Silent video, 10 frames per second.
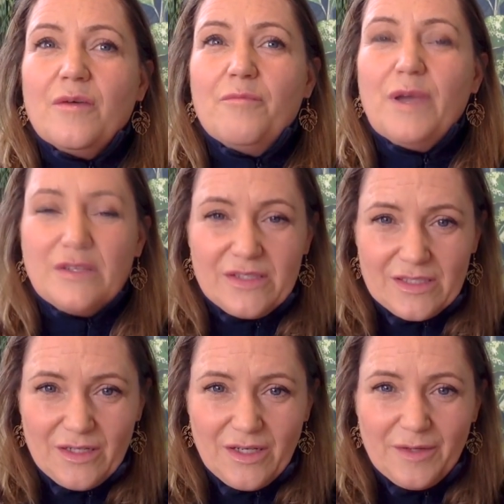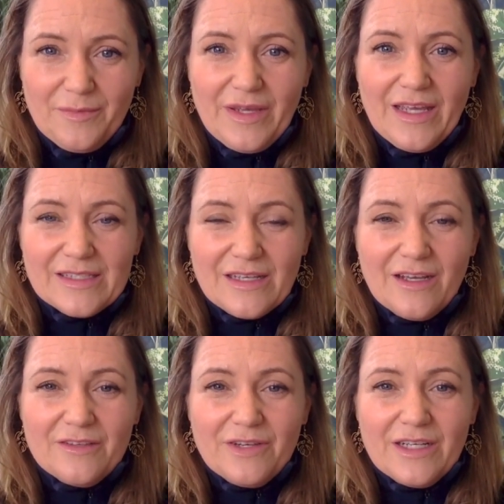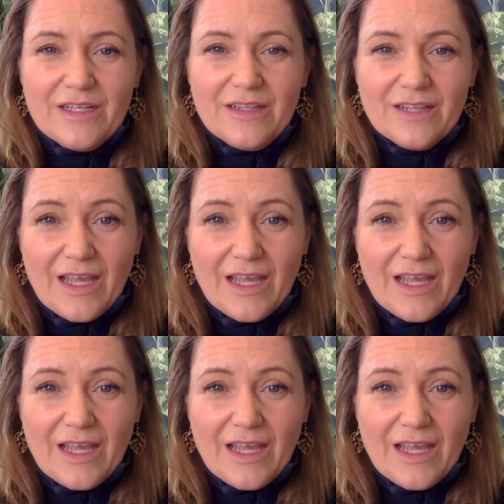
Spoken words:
Most of the time, it's either in the